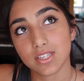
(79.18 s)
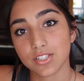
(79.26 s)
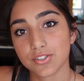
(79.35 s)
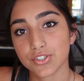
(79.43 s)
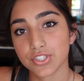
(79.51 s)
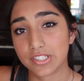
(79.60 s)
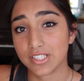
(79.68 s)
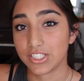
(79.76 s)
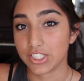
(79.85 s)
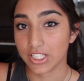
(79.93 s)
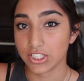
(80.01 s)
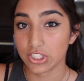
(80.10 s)
These are just
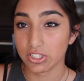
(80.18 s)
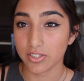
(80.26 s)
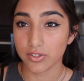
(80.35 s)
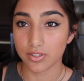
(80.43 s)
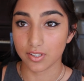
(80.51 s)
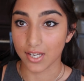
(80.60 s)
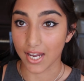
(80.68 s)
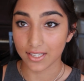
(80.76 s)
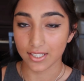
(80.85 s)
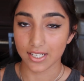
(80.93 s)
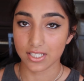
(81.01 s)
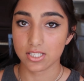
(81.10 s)
suggestions,
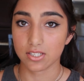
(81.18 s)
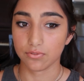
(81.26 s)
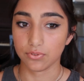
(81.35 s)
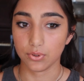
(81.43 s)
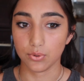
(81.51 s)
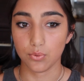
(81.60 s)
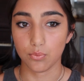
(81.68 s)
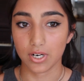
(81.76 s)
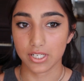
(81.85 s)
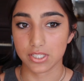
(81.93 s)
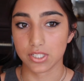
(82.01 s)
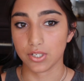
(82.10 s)
guidelines if you
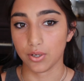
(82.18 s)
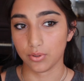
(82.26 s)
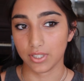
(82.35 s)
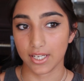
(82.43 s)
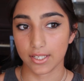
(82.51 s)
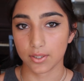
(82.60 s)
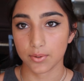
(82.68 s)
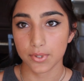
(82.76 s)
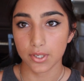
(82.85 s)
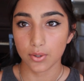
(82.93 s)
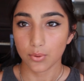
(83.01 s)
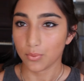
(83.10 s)
wanted to know like
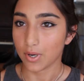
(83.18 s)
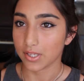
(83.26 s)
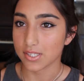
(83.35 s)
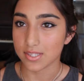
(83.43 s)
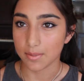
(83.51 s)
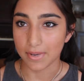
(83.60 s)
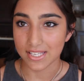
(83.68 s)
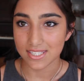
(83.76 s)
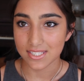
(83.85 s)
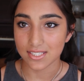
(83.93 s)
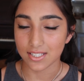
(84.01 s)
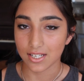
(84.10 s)
what's the
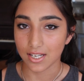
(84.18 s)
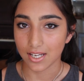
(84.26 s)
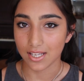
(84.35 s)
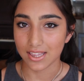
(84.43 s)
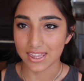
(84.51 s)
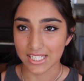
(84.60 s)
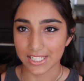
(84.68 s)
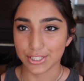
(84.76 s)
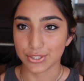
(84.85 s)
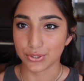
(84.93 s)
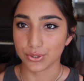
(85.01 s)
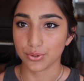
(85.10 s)
best thing
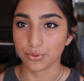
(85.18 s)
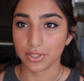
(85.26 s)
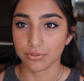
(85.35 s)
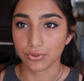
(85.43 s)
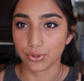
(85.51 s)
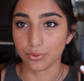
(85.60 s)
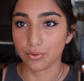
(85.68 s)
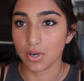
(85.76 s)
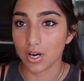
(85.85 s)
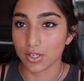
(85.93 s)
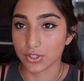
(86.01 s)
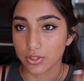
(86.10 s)
to do if you
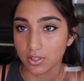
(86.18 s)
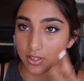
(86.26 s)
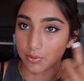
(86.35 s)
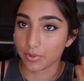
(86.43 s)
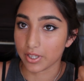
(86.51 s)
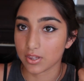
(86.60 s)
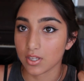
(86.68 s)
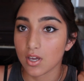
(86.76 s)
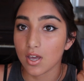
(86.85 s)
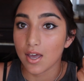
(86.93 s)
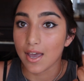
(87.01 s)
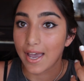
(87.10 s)
are struggling with
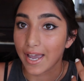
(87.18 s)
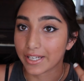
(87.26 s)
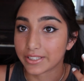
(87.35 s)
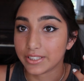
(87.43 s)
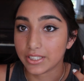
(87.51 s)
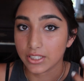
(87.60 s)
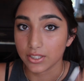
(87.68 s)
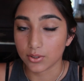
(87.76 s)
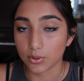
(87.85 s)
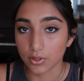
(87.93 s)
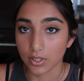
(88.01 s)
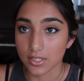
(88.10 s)
acne
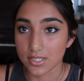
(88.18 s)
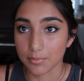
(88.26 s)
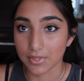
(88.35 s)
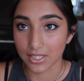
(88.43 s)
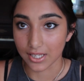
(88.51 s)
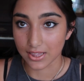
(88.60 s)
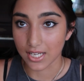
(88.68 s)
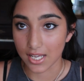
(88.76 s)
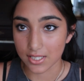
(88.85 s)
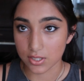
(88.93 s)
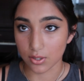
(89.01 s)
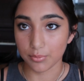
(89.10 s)
or something like
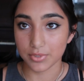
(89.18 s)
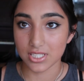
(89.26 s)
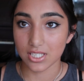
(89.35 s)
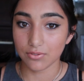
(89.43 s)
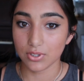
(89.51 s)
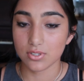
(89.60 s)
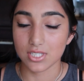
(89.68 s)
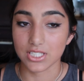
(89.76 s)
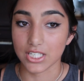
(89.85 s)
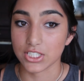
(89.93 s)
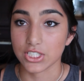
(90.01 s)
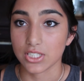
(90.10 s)
that. So I'm just giving you
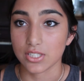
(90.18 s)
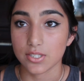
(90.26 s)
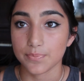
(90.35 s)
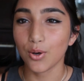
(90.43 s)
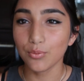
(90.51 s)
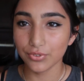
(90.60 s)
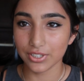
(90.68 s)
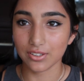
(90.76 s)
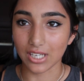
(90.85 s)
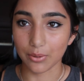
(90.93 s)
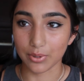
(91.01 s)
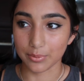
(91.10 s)
suggestions. Hopefully you
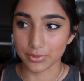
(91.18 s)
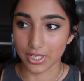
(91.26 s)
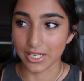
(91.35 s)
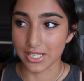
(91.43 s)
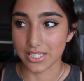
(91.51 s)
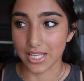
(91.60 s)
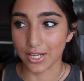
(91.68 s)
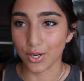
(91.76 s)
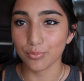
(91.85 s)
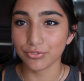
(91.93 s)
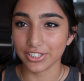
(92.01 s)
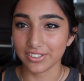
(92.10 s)
get what I'm trying to say.
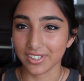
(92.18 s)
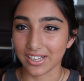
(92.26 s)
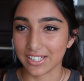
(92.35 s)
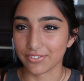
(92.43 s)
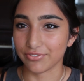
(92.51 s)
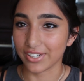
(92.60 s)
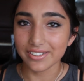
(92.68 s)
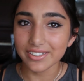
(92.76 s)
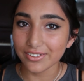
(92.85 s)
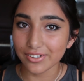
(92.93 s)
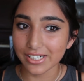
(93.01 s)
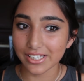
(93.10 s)
Hopefully you're not like
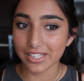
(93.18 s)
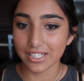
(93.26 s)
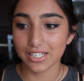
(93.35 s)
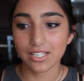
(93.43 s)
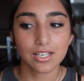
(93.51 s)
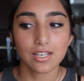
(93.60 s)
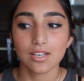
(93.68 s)
offended or anything.